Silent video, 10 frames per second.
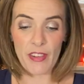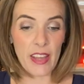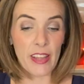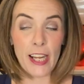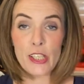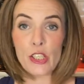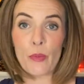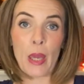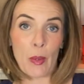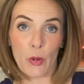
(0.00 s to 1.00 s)
I like to
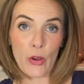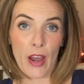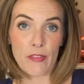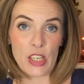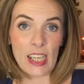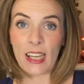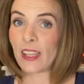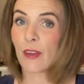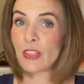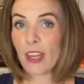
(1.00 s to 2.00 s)
do paper crafting. I
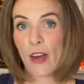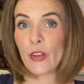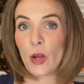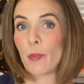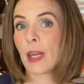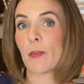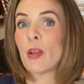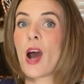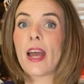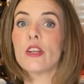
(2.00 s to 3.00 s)
love to color, but I'm
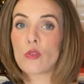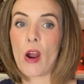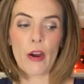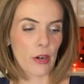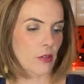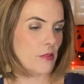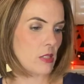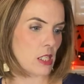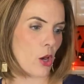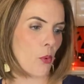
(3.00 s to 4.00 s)
not a drawer.
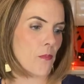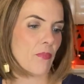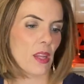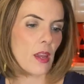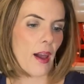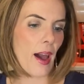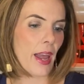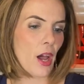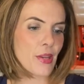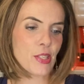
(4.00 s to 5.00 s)
So
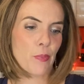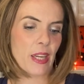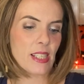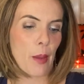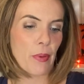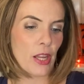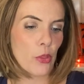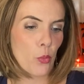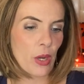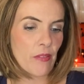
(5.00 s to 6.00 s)
I also picked up
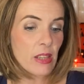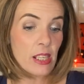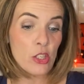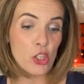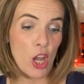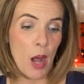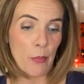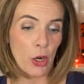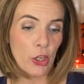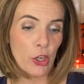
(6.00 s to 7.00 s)
another one of these Jot
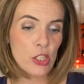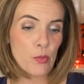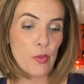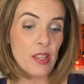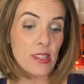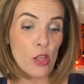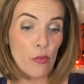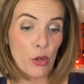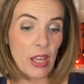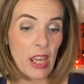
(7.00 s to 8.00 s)
markers with the
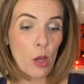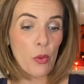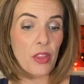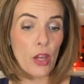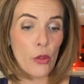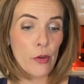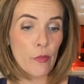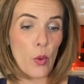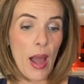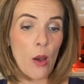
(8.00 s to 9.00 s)
silver ink with the
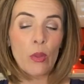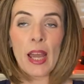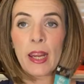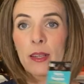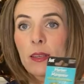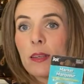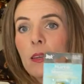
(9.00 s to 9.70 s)
colorful outline.